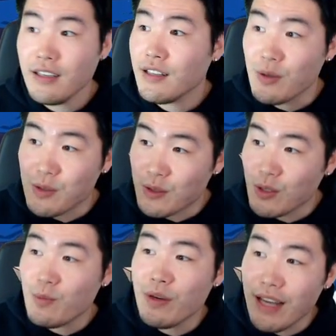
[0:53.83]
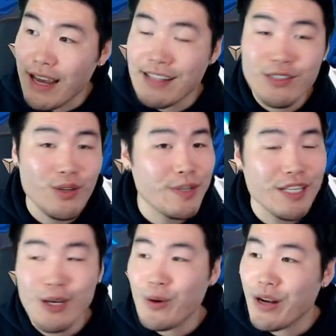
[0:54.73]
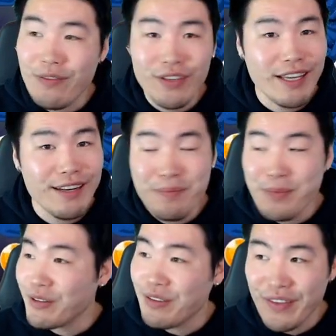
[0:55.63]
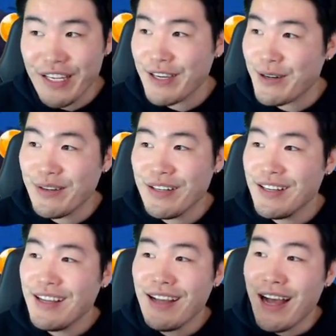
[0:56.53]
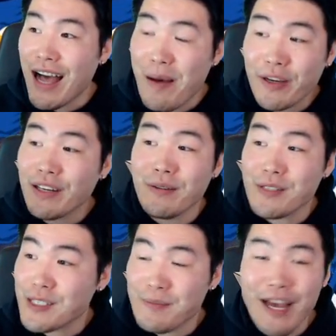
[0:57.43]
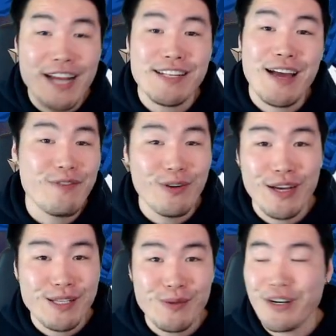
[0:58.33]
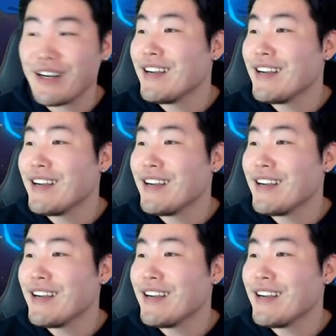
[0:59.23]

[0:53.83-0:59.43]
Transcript: Yo, stupid answering machine going off again in the middle of the video. I'm gonna smash that phone, I swear.